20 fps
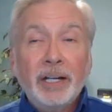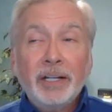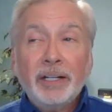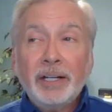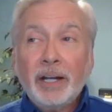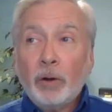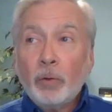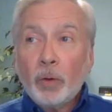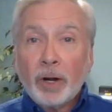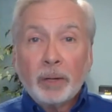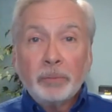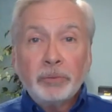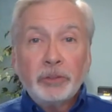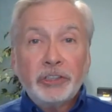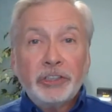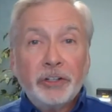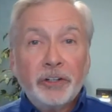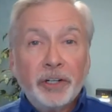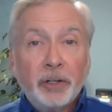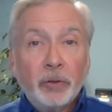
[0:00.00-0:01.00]
Now, what I'm
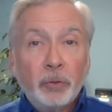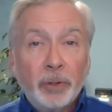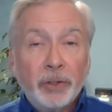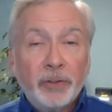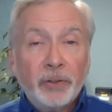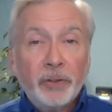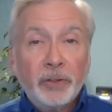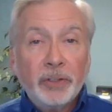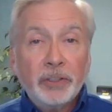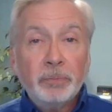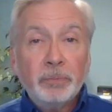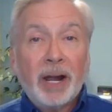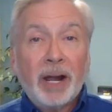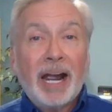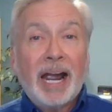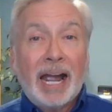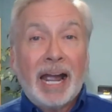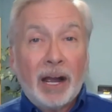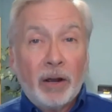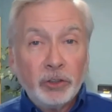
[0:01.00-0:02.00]
sharing with you is my
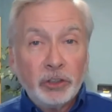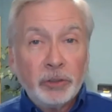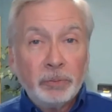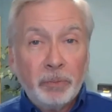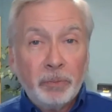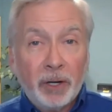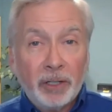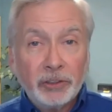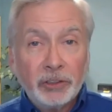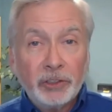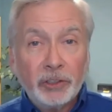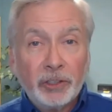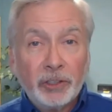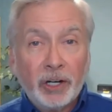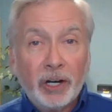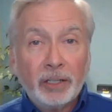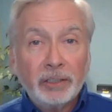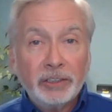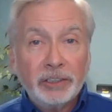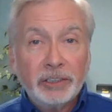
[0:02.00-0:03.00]
house monster
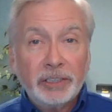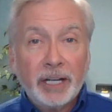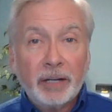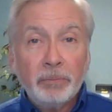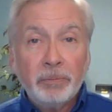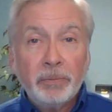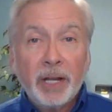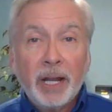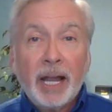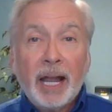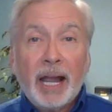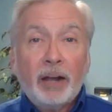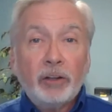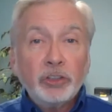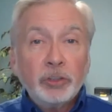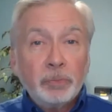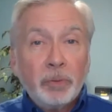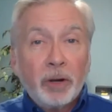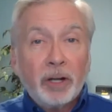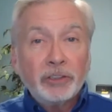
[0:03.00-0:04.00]
concept,
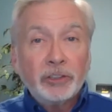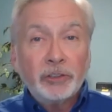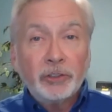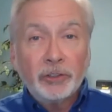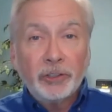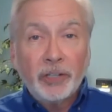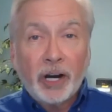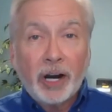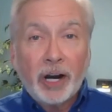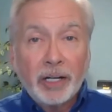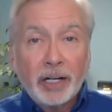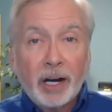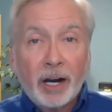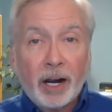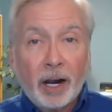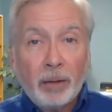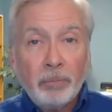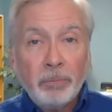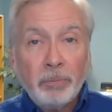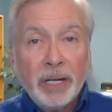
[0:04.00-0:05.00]

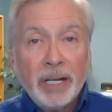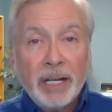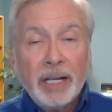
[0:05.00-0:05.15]
housemonster.com.